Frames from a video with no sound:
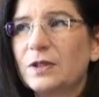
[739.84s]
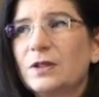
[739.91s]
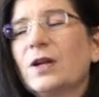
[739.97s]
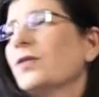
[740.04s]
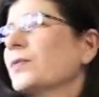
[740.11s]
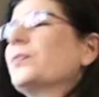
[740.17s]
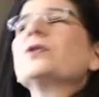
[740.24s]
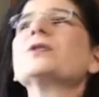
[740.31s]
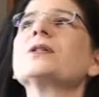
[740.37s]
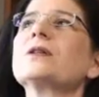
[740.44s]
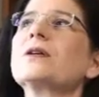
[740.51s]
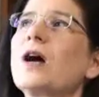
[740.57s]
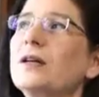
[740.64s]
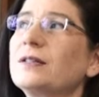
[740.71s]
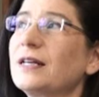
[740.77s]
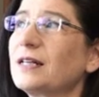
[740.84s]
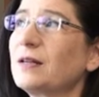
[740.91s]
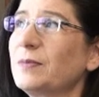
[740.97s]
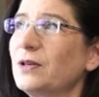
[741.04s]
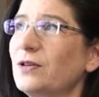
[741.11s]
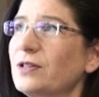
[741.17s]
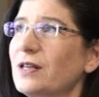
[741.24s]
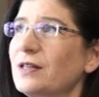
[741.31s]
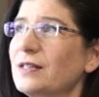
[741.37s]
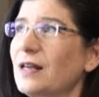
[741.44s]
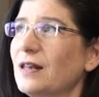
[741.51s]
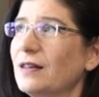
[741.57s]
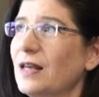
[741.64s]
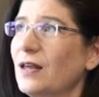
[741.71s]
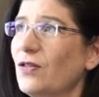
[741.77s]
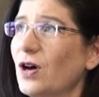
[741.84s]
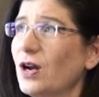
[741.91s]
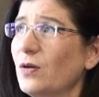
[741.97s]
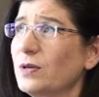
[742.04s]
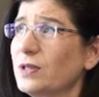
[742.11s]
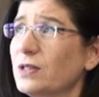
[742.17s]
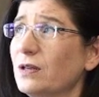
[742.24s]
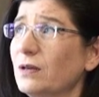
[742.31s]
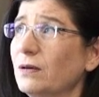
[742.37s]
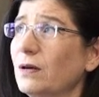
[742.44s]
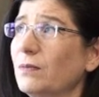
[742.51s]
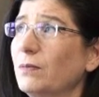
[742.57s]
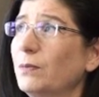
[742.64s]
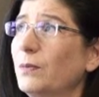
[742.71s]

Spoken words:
Another person contacted me because they said they thought I was the